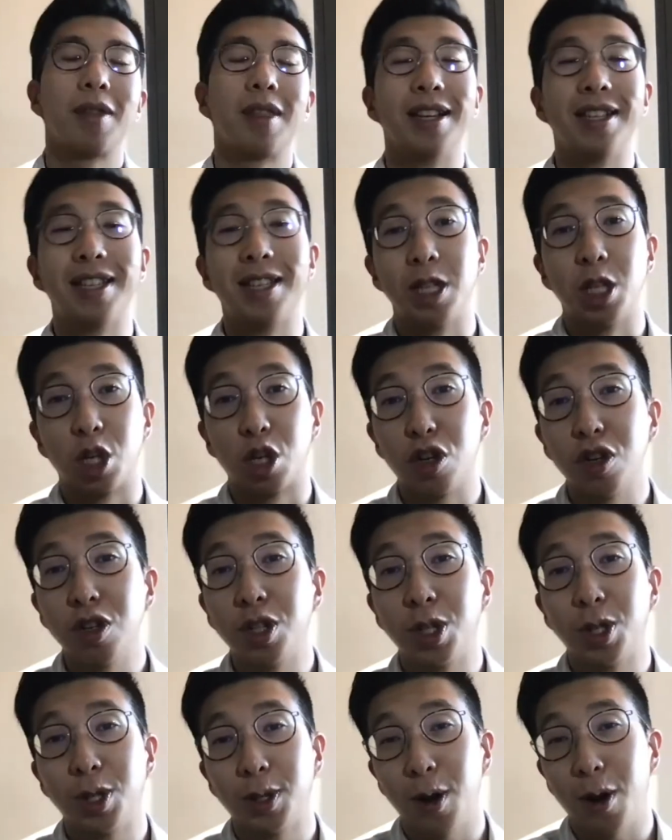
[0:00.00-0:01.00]
This is a good
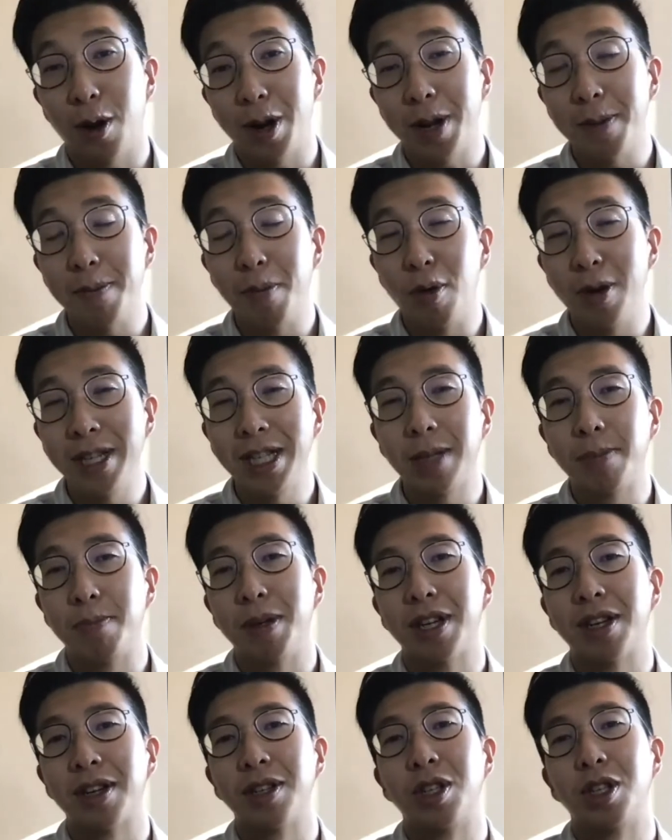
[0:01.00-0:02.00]
starting point
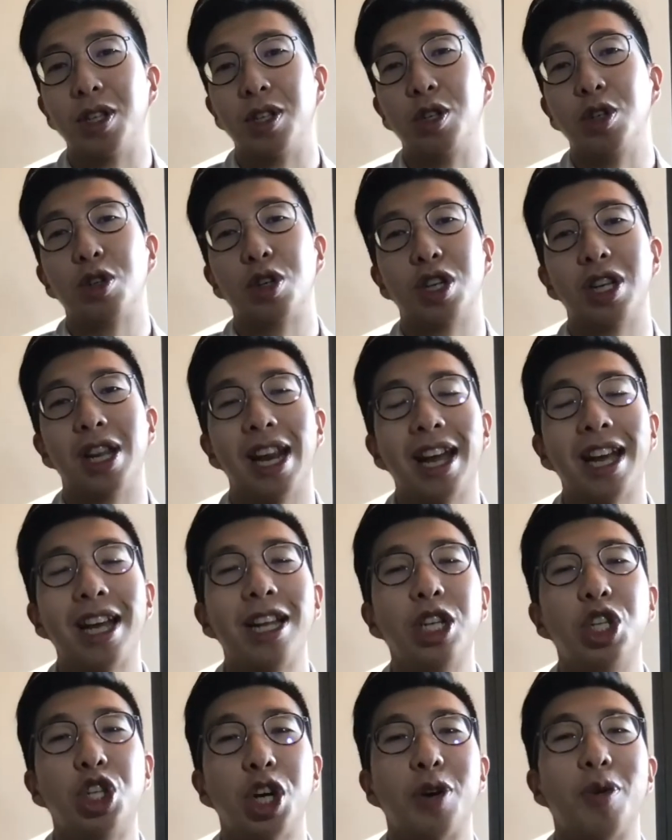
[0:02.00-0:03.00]
because you could
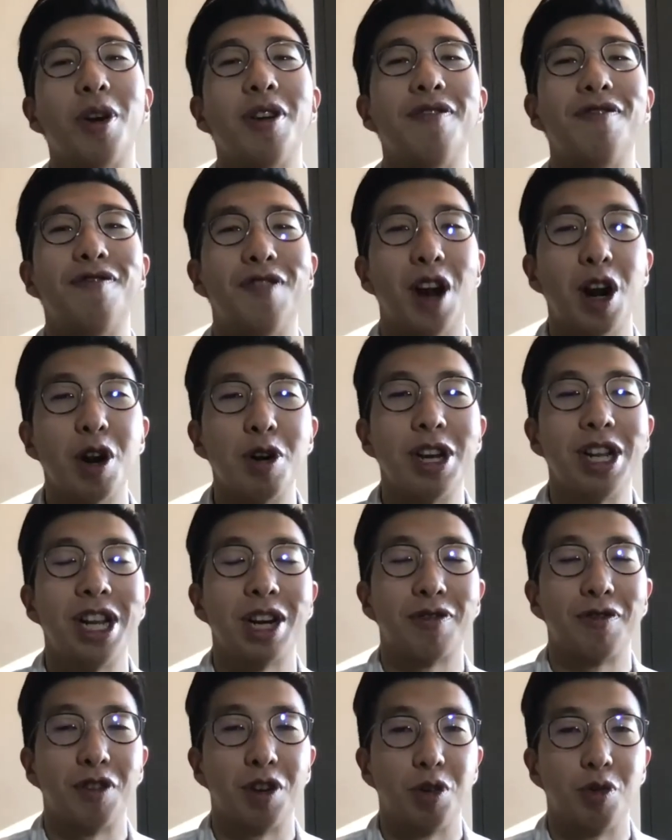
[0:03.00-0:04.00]
likely generate very
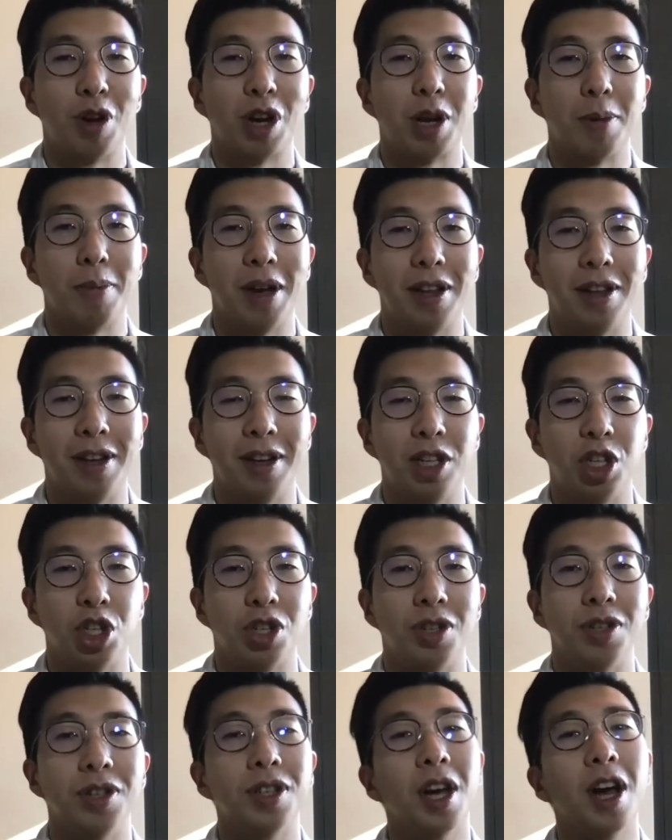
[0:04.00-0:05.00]
different recommendations
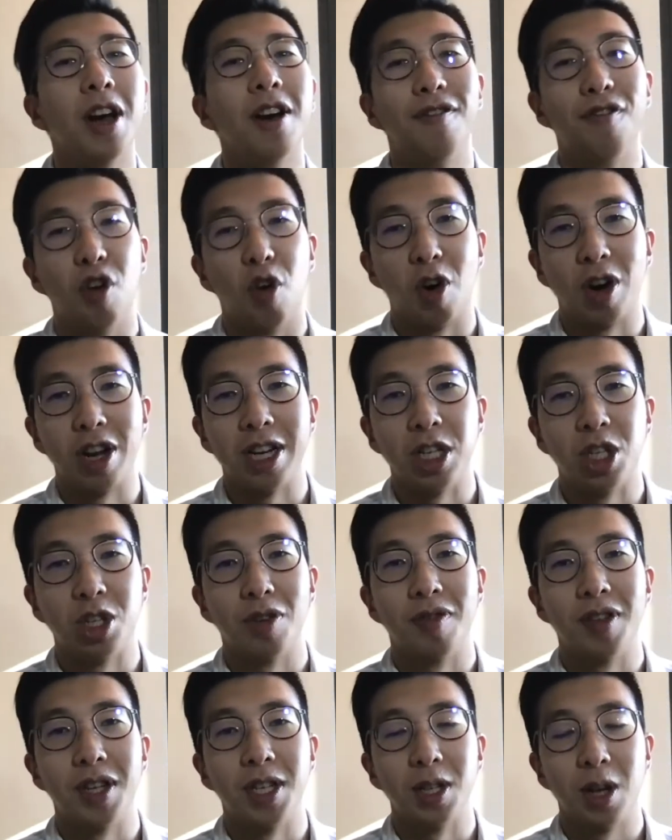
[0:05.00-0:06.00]
for each of
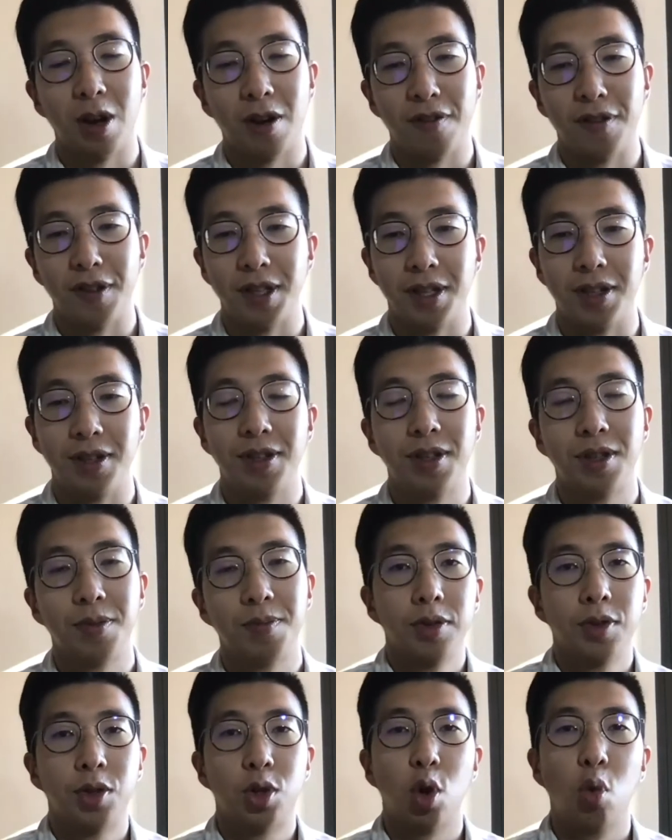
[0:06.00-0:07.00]
these offices.
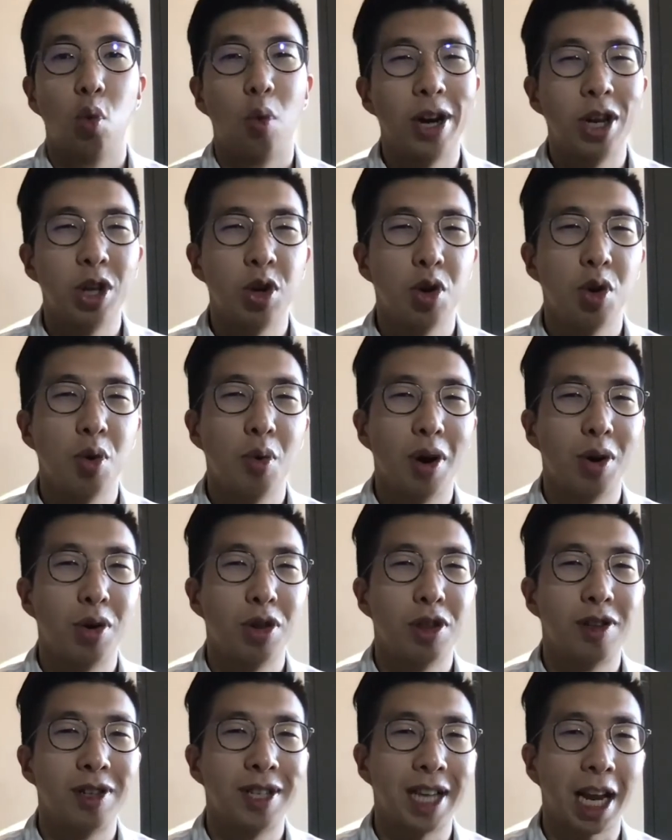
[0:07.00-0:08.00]
So when do you
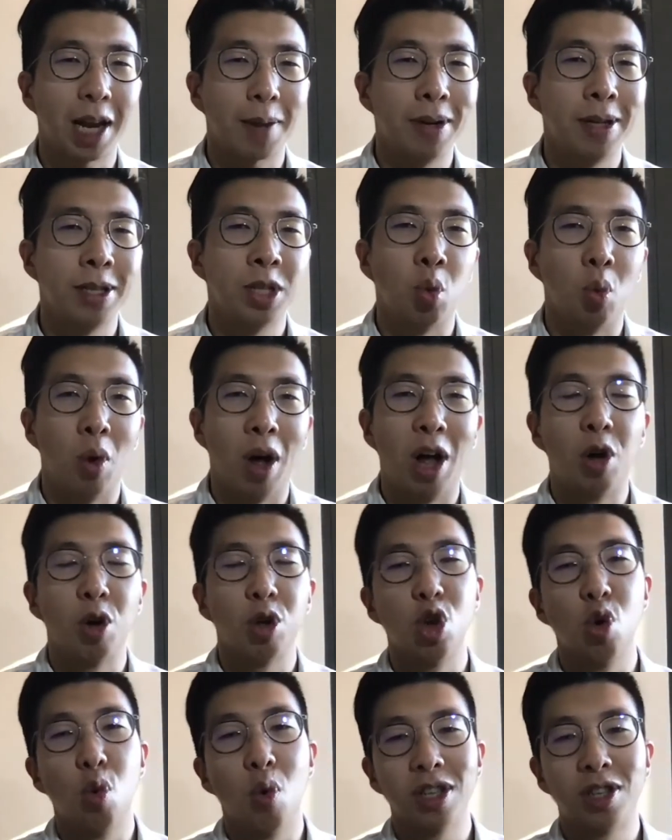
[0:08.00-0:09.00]
want to segment? Well,
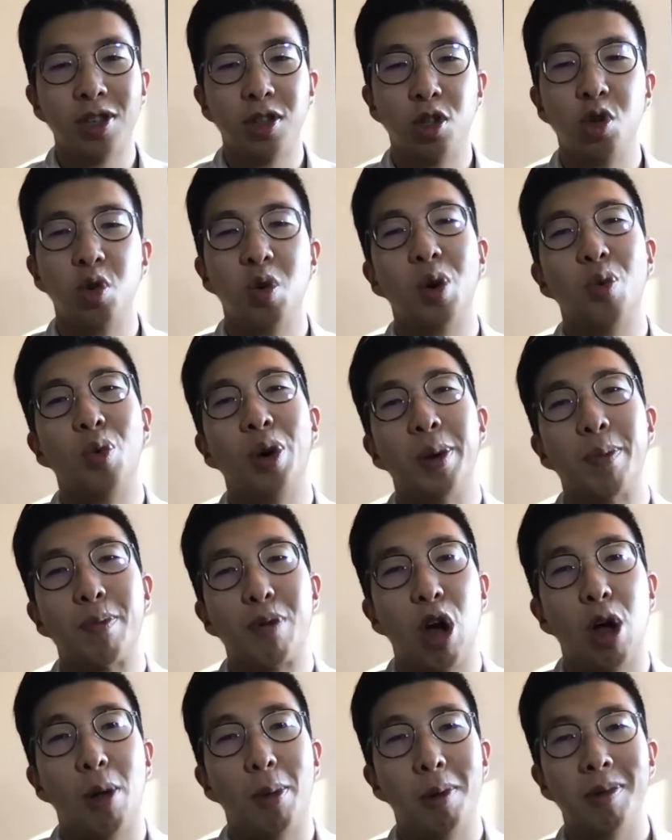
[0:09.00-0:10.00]
you want to do it when the
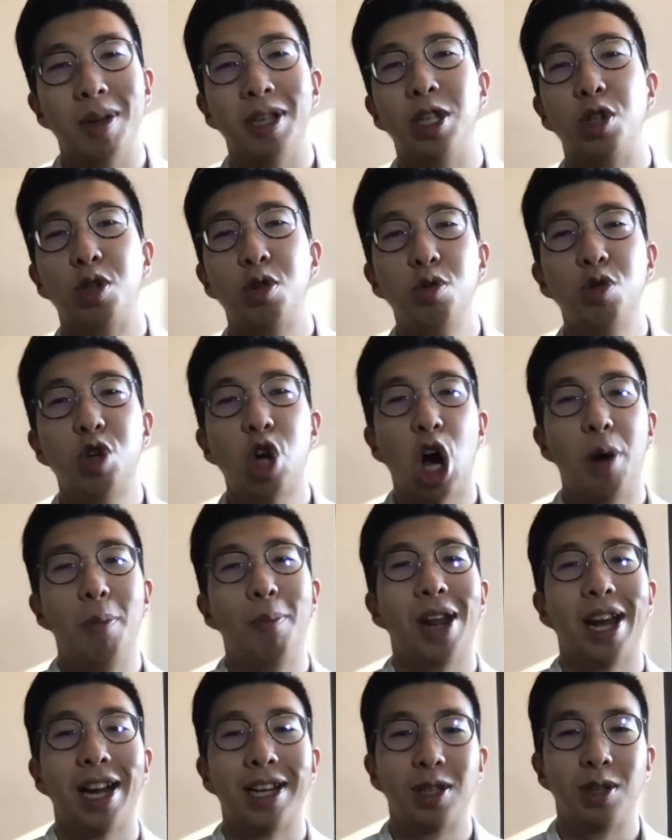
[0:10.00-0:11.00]
problem is too
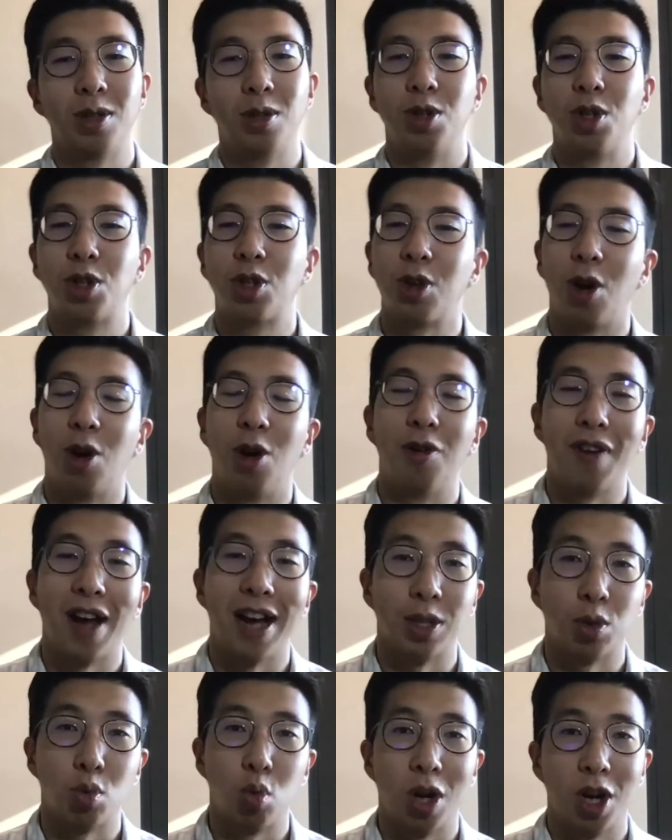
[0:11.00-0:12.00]
complex to solve
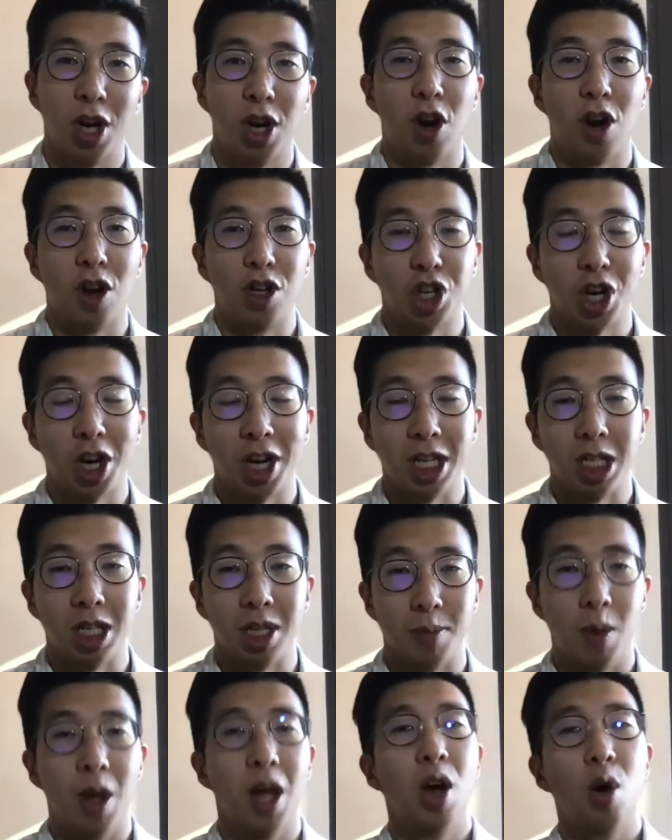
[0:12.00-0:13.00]
as one large
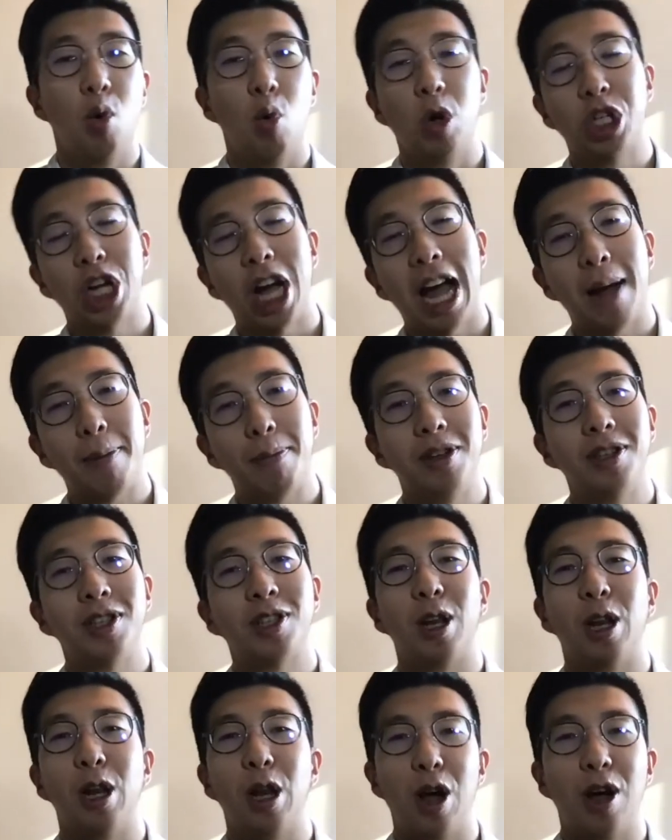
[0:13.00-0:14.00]
item, which happens a
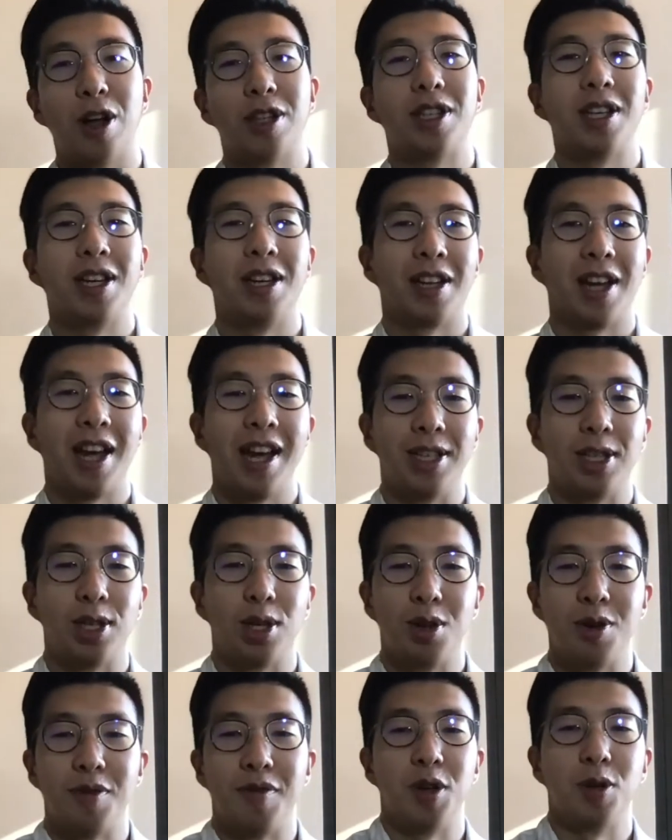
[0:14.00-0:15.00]
lot in case
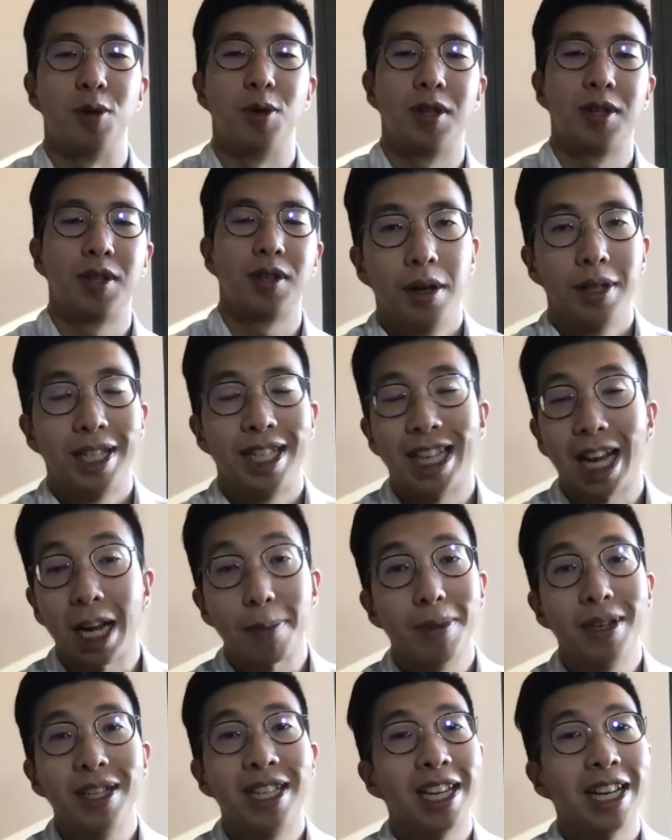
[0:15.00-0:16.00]
interviews.
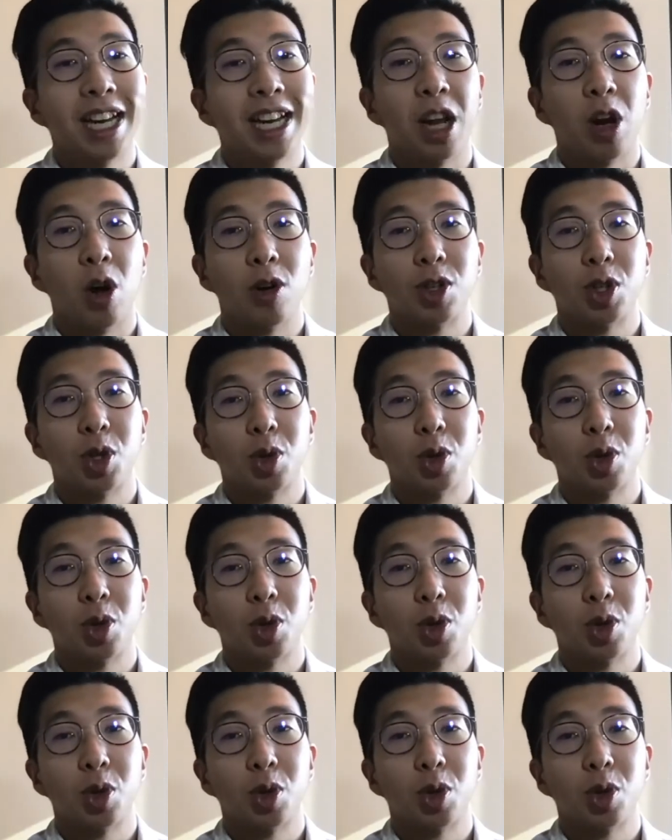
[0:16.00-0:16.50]
Segmenting can also